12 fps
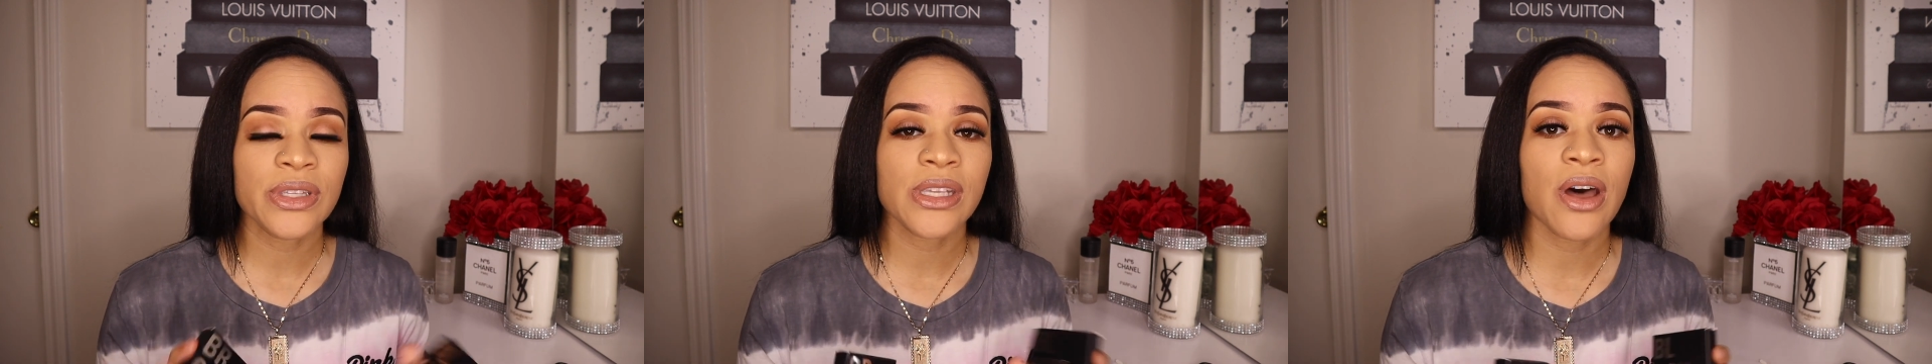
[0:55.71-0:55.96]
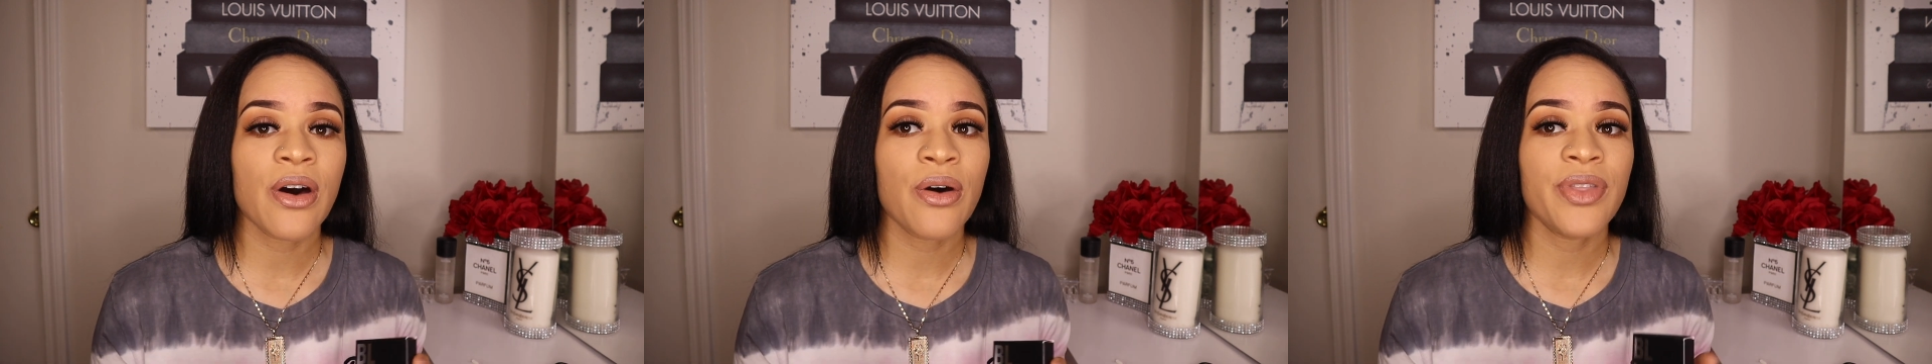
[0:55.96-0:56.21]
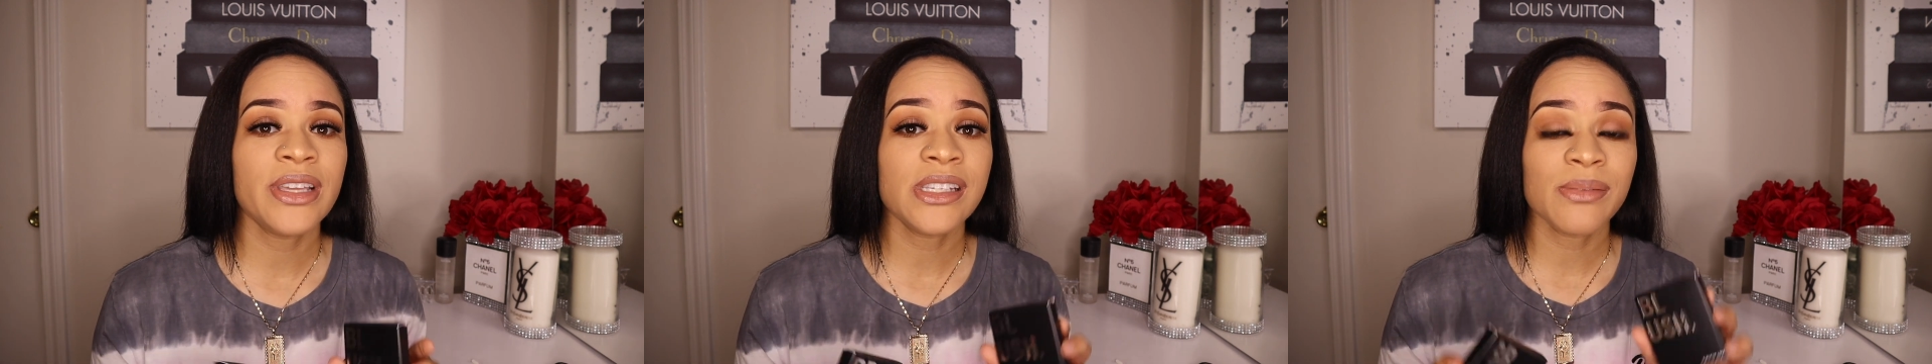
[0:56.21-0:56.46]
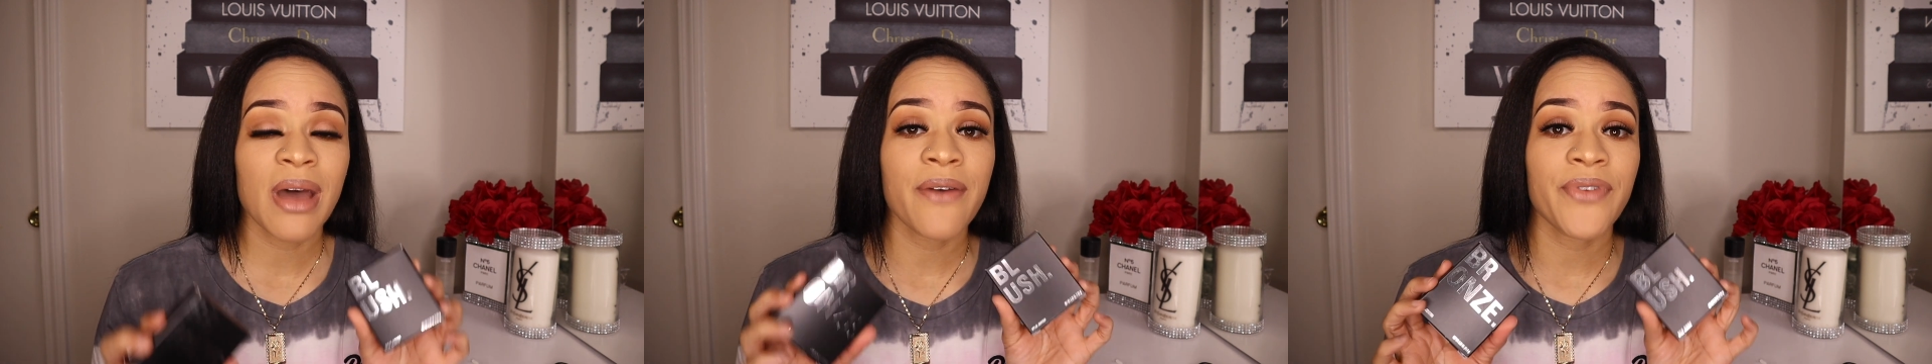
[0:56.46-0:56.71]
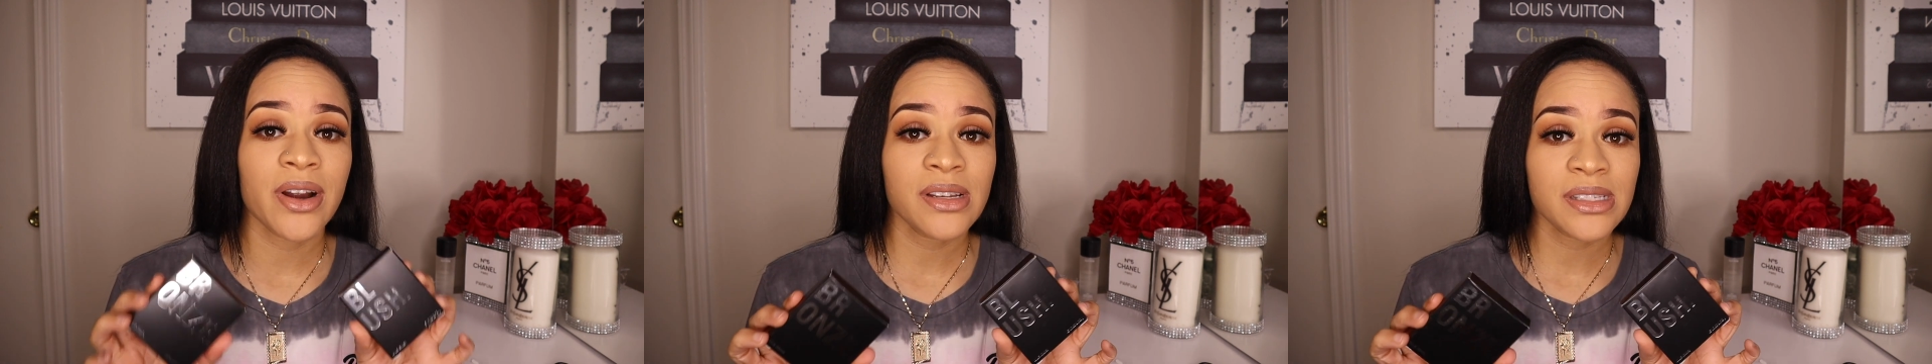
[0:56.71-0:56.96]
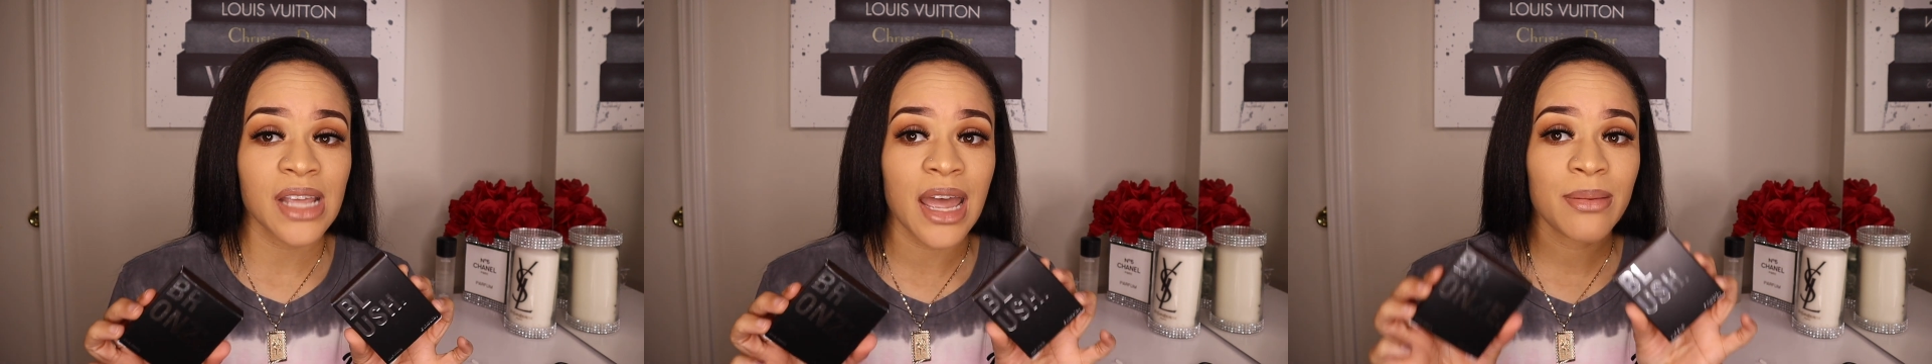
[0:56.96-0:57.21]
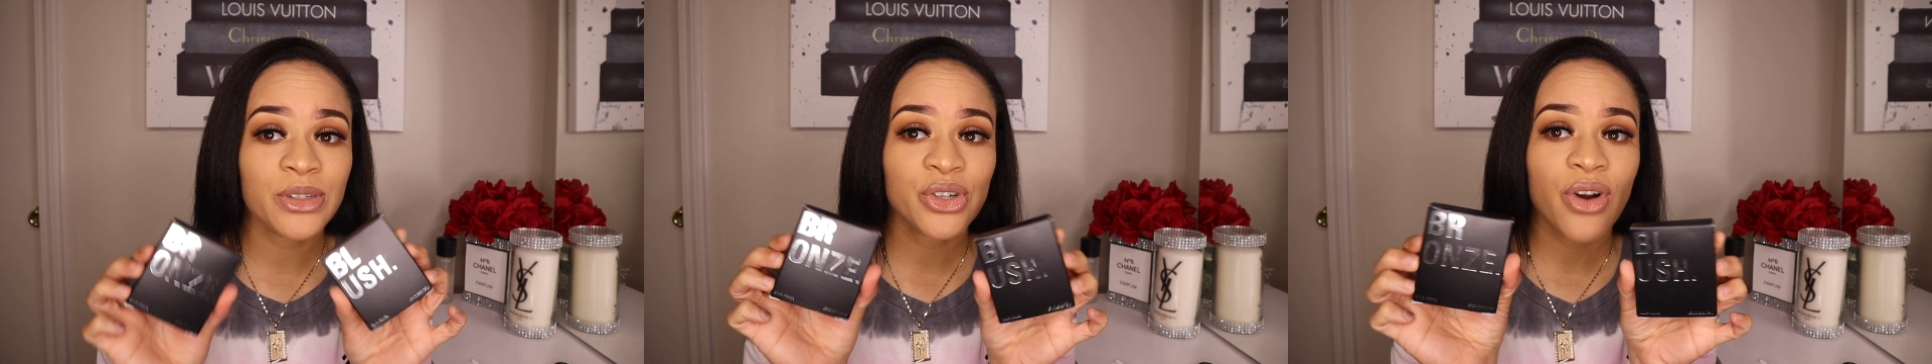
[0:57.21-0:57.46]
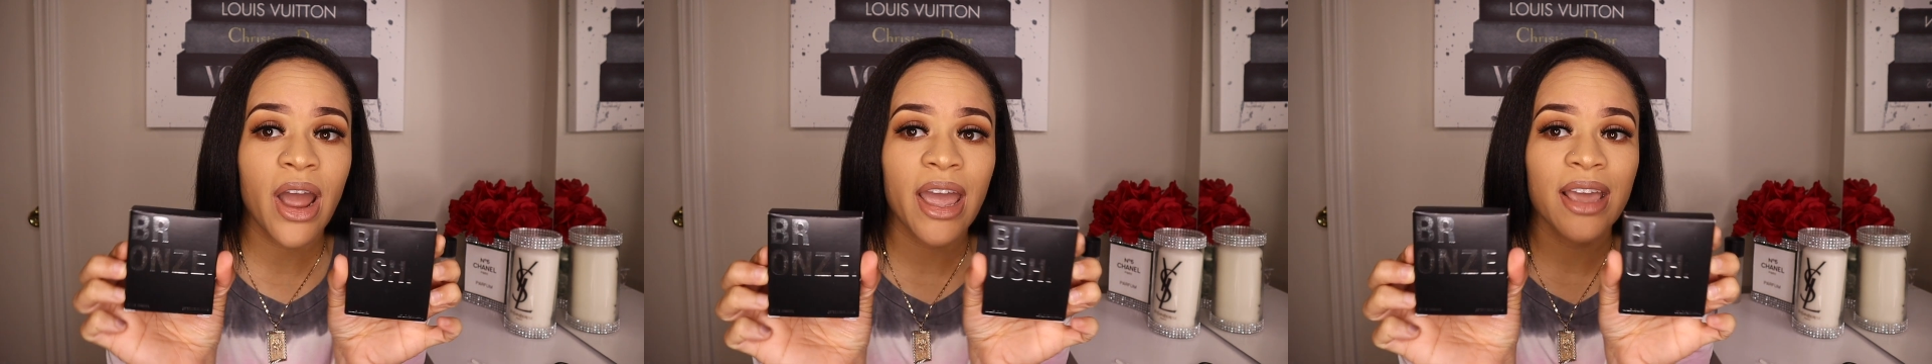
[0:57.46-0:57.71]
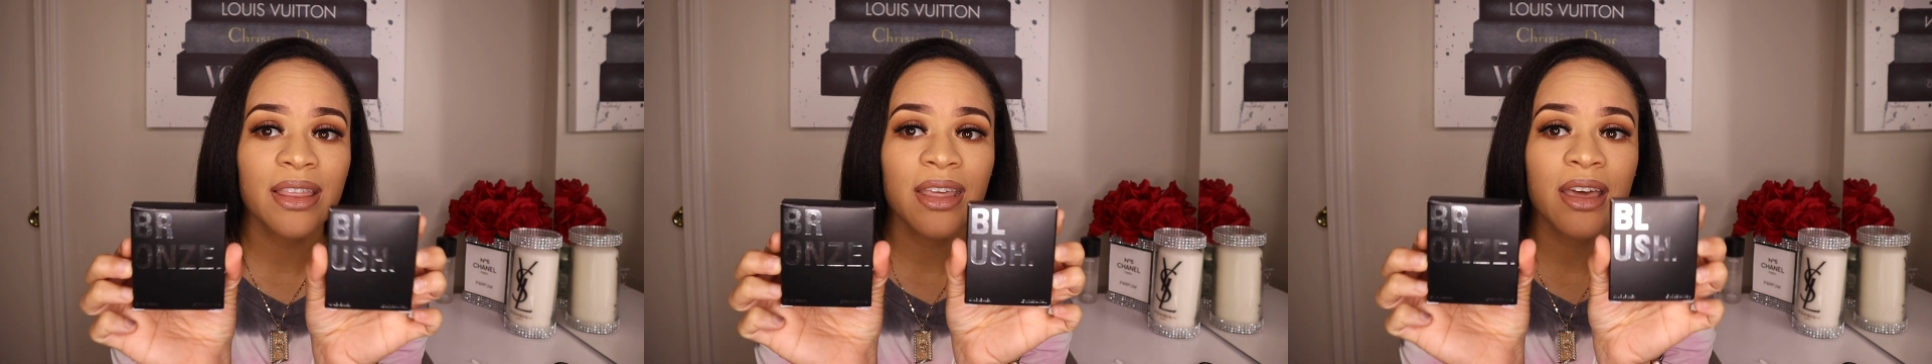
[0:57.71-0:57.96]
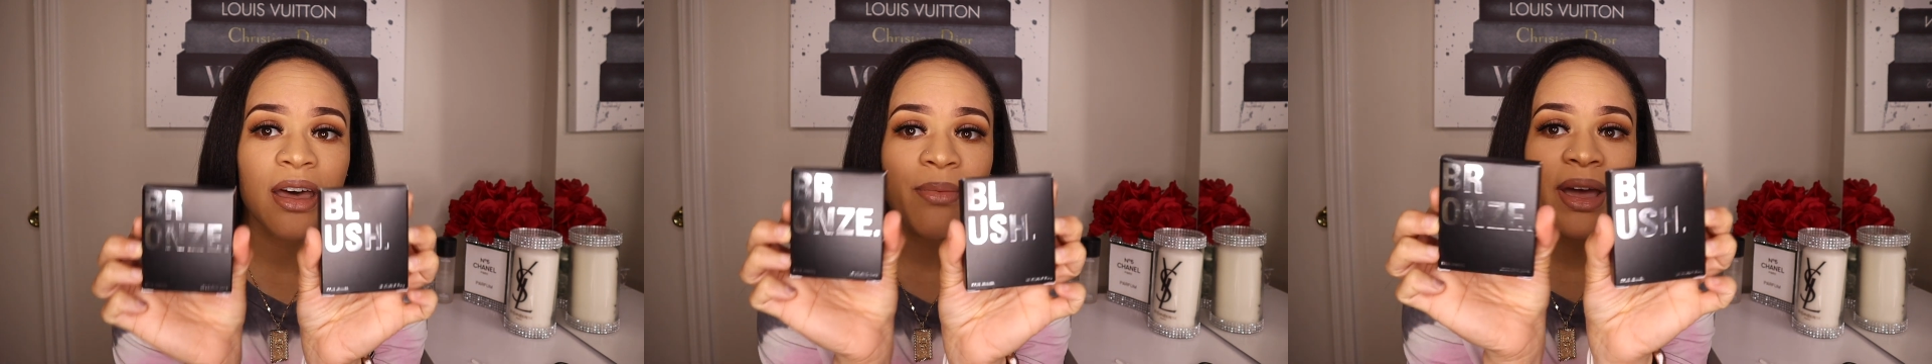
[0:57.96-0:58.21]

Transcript: So this is my first time trying them.